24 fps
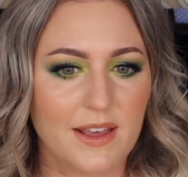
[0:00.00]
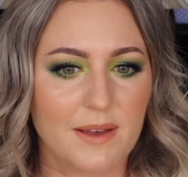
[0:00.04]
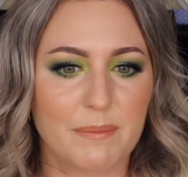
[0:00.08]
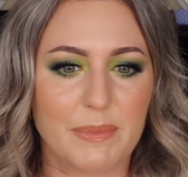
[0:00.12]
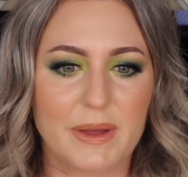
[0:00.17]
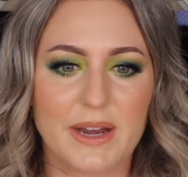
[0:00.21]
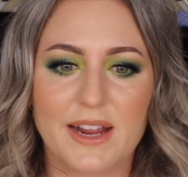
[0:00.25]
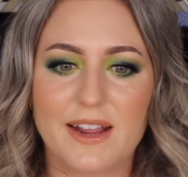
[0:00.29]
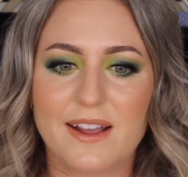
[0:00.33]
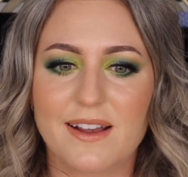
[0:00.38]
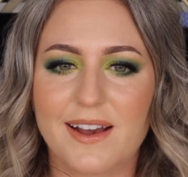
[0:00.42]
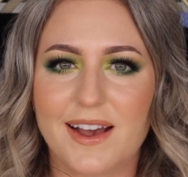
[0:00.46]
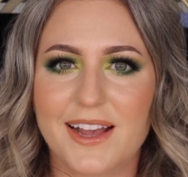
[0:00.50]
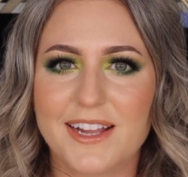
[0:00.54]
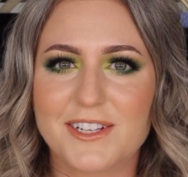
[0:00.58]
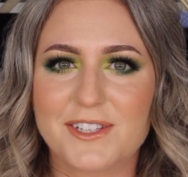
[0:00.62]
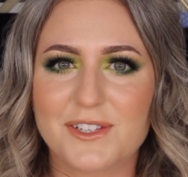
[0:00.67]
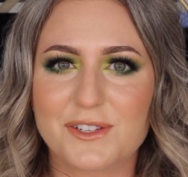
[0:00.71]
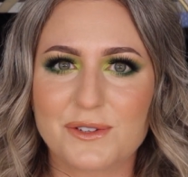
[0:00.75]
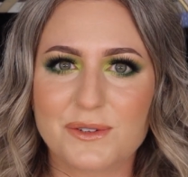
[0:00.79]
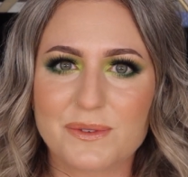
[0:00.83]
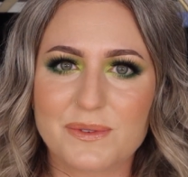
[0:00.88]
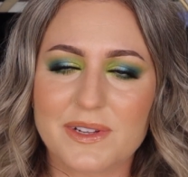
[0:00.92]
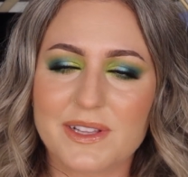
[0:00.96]
But I
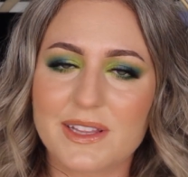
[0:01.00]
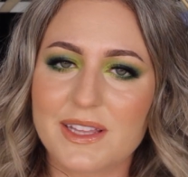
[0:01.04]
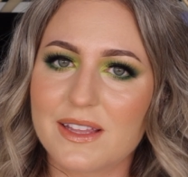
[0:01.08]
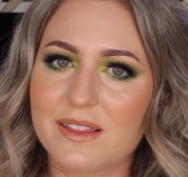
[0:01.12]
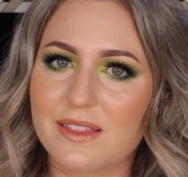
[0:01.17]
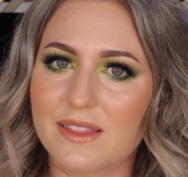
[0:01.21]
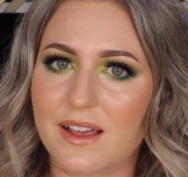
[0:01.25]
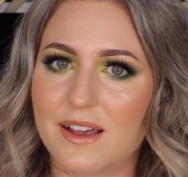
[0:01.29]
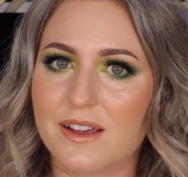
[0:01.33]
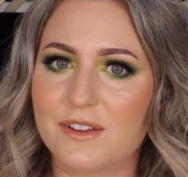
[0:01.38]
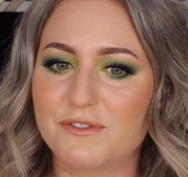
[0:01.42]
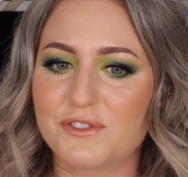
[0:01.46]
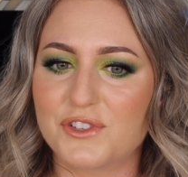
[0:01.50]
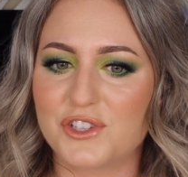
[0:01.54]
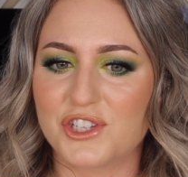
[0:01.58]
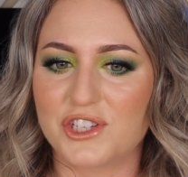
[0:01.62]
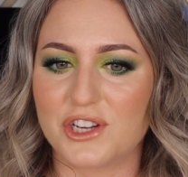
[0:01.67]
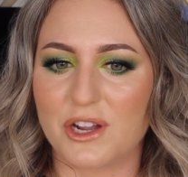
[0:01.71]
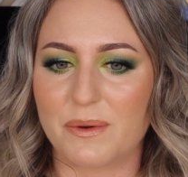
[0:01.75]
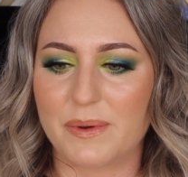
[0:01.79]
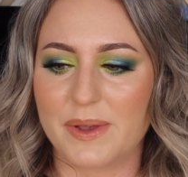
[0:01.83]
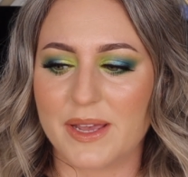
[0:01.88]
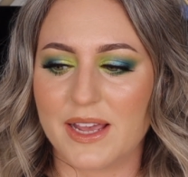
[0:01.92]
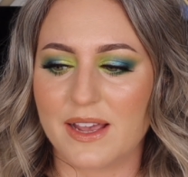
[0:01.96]
do really love
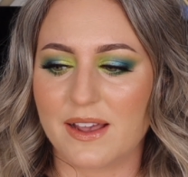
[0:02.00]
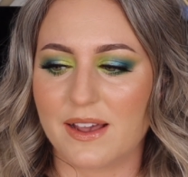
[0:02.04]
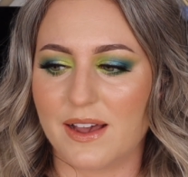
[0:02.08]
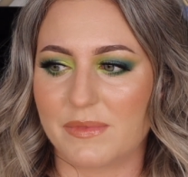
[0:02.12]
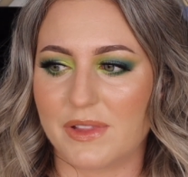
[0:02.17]
showing